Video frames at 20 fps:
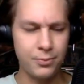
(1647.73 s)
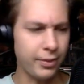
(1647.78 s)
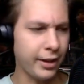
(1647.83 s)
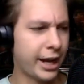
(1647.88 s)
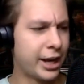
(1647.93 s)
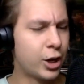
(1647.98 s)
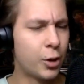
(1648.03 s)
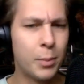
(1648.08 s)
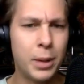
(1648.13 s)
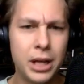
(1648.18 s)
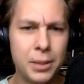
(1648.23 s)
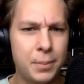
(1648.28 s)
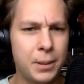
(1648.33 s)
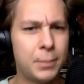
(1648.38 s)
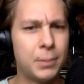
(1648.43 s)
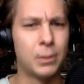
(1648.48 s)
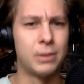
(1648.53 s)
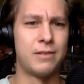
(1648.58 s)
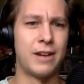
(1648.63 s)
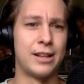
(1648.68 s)
I know many
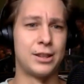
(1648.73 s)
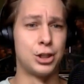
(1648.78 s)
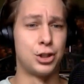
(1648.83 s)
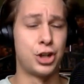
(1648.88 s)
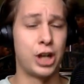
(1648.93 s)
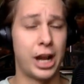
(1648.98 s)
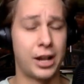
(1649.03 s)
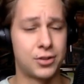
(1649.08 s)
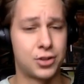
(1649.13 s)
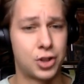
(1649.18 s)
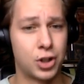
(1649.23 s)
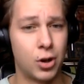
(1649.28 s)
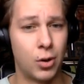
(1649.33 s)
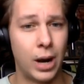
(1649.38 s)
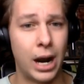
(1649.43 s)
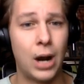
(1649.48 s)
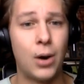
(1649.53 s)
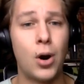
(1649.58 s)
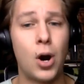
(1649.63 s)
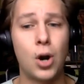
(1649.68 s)
people have had the chance to go
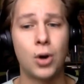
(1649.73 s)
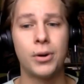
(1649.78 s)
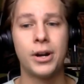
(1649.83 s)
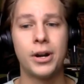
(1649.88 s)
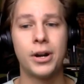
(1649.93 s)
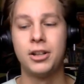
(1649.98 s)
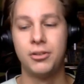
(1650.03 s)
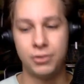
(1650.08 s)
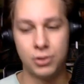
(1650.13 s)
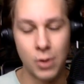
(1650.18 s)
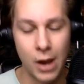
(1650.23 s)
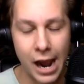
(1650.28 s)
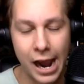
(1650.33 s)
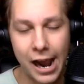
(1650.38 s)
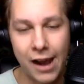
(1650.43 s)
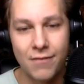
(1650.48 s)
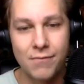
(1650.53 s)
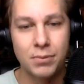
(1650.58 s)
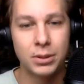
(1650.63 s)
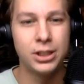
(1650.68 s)
out already. If you
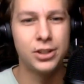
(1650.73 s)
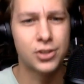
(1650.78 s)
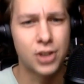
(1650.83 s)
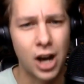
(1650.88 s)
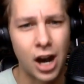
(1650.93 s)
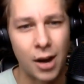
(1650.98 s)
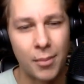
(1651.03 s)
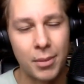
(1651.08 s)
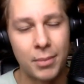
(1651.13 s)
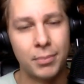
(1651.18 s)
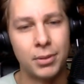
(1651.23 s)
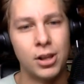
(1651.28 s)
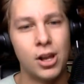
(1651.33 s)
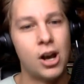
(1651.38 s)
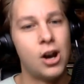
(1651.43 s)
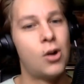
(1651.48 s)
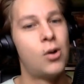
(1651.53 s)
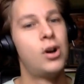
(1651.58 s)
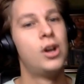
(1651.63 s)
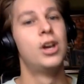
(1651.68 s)
have, please comment
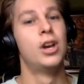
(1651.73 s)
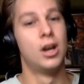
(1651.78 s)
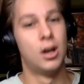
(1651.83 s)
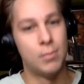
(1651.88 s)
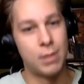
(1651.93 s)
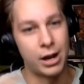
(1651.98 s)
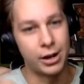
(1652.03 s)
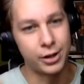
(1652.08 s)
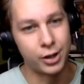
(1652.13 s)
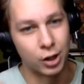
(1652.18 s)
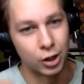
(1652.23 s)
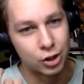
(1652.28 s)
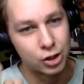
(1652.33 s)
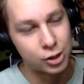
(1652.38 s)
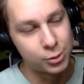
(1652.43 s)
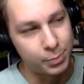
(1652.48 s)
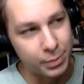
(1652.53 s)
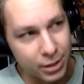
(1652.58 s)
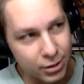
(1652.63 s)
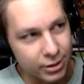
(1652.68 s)
below about your
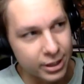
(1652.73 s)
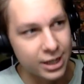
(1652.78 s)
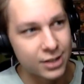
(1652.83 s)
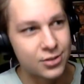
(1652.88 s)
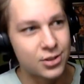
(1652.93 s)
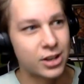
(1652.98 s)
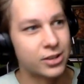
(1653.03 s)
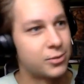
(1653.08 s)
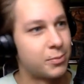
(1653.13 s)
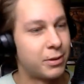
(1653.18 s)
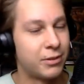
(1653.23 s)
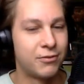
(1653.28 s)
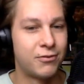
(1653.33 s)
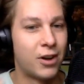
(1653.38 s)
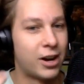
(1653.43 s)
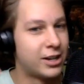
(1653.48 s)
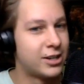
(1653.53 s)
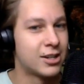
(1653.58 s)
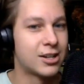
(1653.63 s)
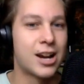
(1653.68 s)
experience. Has it been
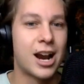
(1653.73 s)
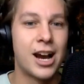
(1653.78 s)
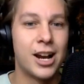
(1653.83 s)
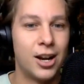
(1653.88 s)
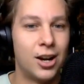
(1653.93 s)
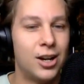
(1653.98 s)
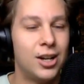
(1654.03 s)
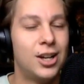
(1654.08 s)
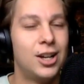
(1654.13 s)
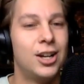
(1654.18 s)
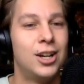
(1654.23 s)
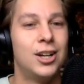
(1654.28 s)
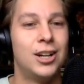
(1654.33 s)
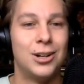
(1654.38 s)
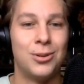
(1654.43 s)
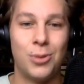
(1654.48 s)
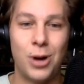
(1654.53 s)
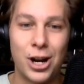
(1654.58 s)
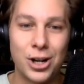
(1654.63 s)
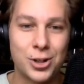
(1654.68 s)
fun to kind of
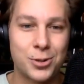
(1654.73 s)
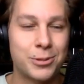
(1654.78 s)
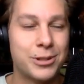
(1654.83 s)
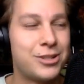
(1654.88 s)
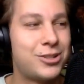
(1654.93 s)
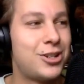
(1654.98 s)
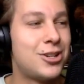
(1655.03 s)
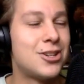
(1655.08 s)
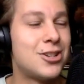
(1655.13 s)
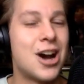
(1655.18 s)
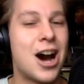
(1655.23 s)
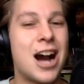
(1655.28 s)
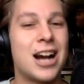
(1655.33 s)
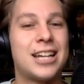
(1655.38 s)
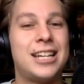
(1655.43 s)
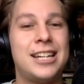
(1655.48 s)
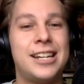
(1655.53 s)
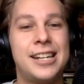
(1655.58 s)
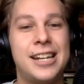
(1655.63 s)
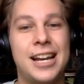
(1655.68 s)
watch preseason
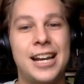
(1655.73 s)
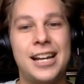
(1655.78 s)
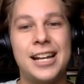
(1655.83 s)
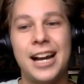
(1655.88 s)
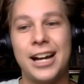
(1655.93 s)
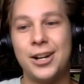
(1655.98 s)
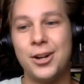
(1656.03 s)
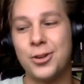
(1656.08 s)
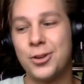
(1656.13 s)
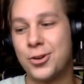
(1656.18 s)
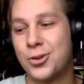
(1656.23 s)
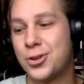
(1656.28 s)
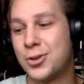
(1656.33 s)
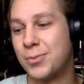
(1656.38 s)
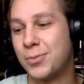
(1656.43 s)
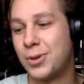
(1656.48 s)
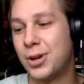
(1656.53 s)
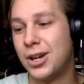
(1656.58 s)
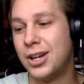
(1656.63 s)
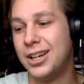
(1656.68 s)
hockey again? I know there's
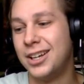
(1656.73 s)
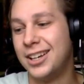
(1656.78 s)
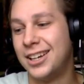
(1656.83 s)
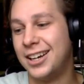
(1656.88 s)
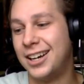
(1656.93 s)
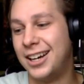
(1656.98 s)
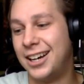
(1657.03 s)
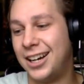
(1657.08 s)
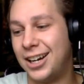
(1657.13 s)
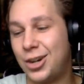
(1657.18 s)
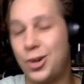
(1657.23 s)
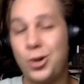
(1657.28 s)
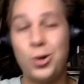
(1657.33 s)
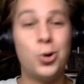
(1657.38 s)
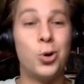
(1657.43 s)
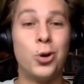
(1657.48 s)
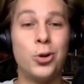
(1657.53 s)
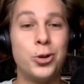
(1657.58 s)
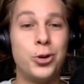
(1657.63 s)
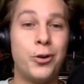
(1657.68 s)
some
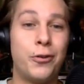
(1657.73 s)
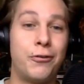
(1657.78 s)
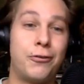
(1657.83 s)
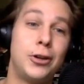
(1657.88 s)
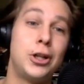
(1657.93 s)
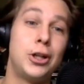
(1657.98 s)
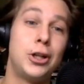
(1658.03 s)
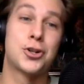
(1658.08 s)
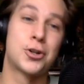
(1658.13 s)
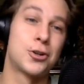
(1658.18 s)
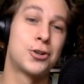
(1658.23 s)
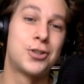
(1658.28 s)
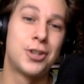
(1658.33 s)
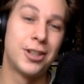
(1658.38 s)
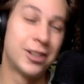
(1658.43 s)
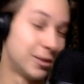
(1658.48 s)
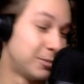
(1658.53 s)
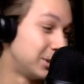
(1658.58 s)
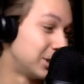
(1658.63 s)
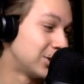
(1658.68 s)
cool new features
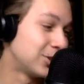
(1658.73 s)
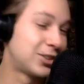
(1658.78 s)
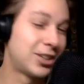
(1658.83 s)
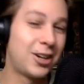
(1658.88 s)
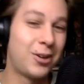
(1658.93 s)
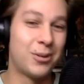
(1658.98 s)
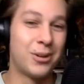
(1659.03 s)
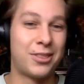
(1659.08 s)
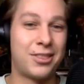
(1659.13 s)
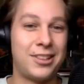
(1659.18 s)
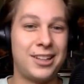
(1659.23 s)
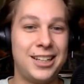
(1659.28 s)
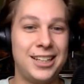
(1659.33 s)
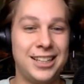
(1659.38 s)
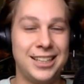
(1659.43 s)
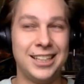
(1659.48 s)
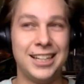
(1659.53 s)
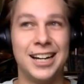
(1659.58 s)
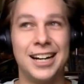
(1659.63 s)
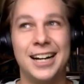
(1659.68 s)
in the building with
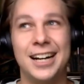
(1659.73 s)
the